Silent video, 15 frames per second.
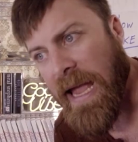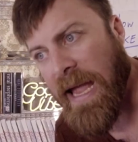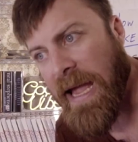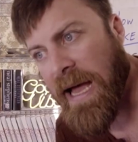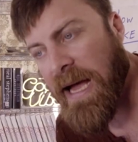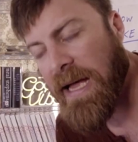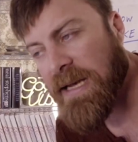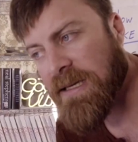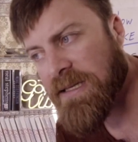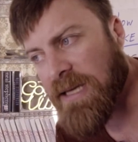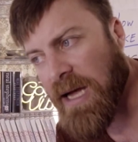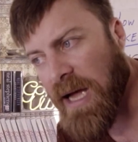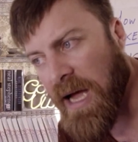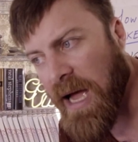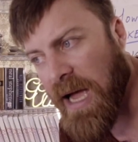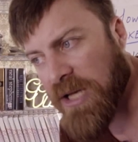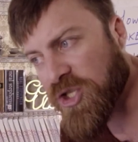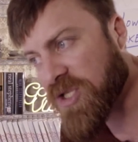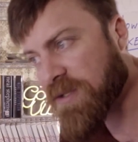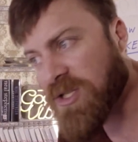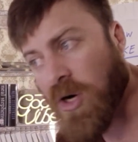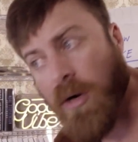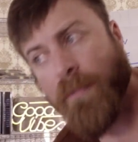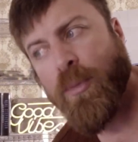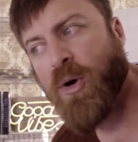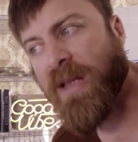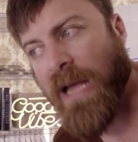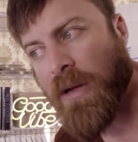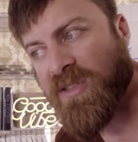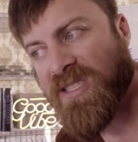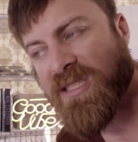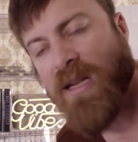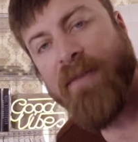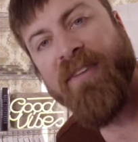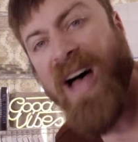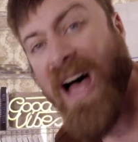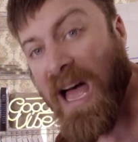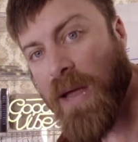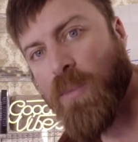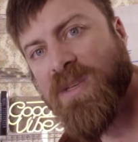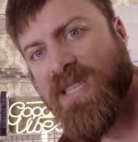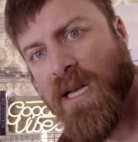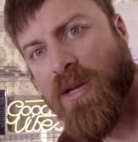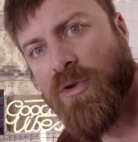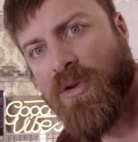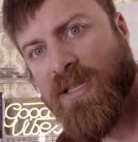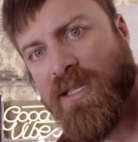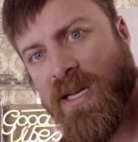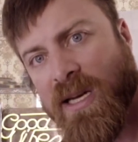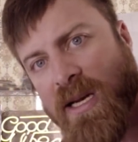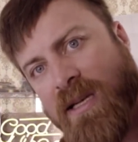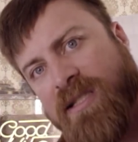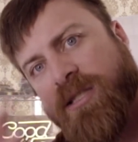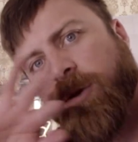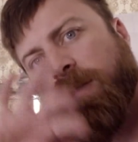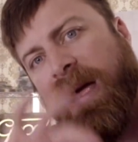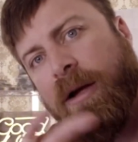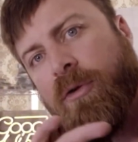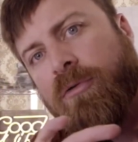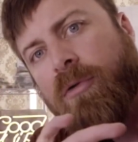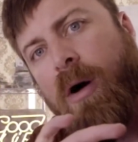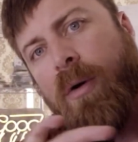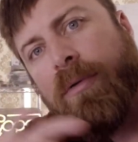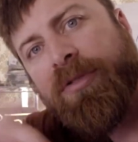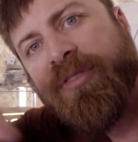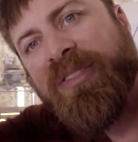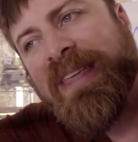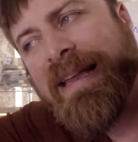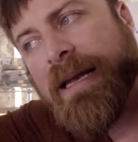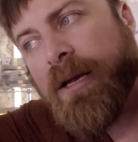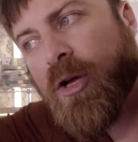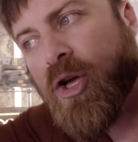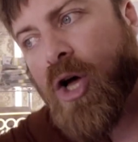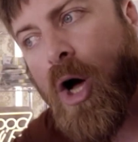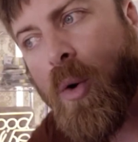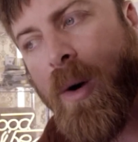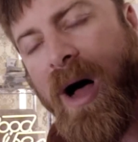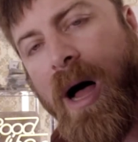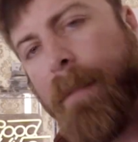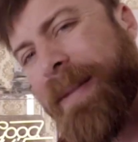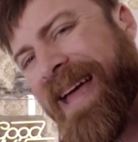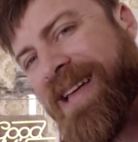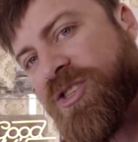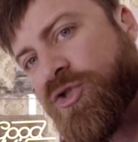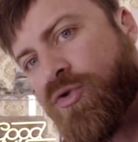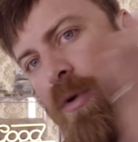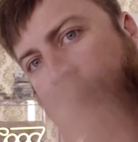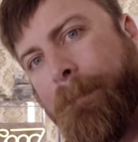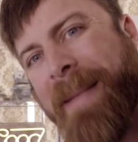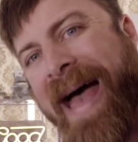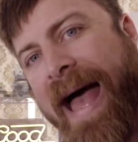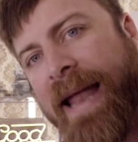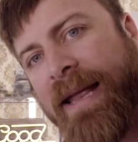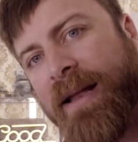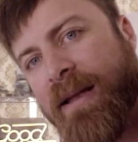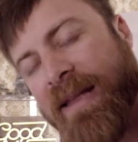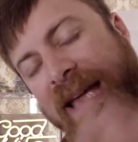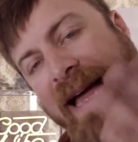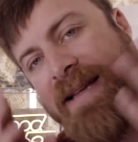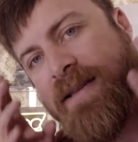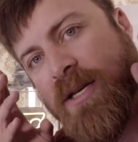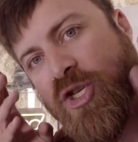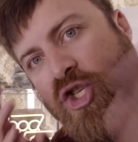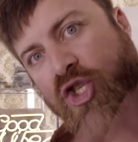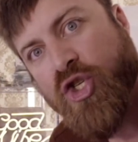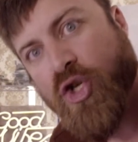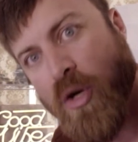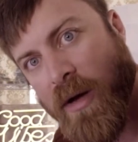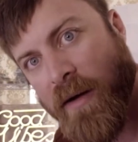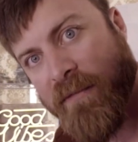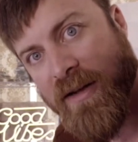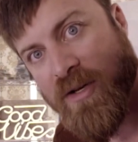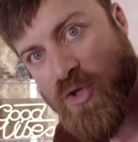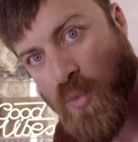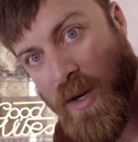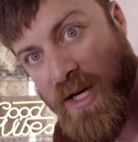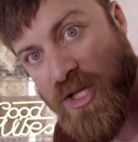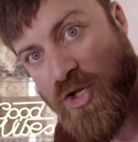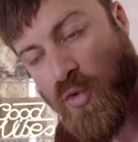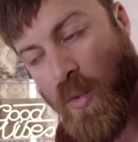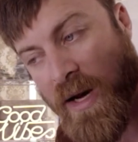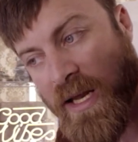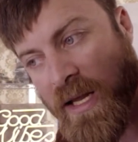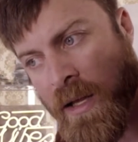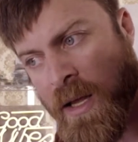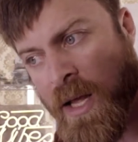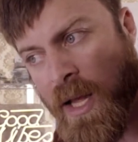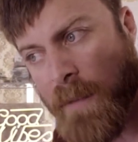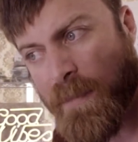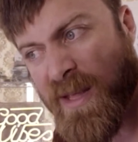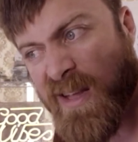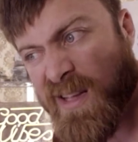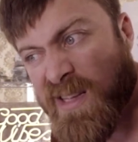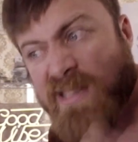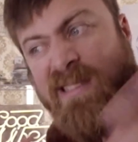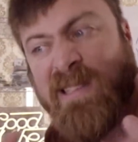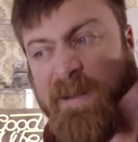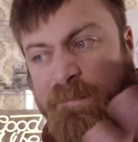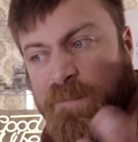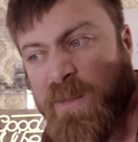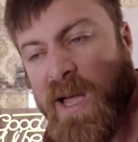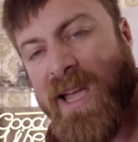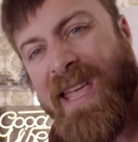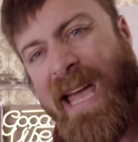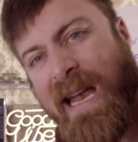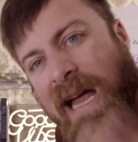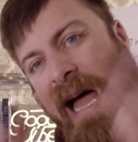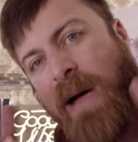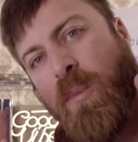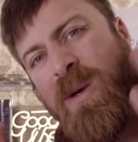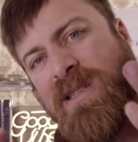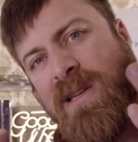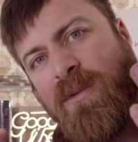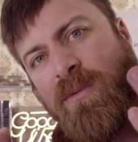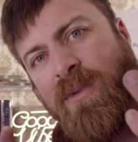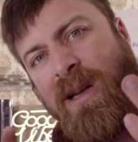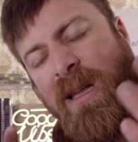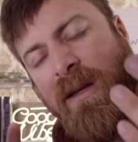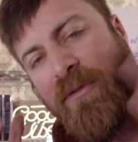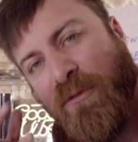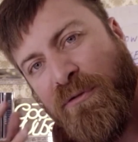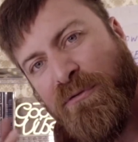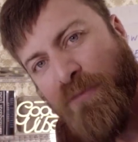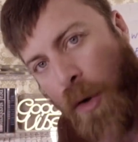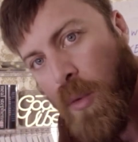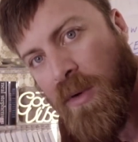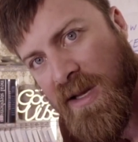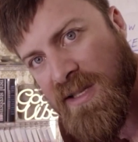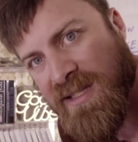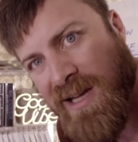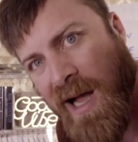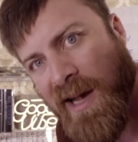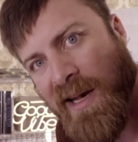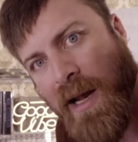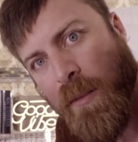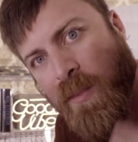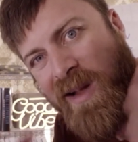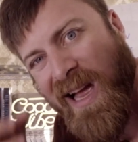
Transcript: And I just started putting out stuff I was interested in. So my growth didn't go up as dramatically as it should have in 2020 because, again, I wasn't really focused on it.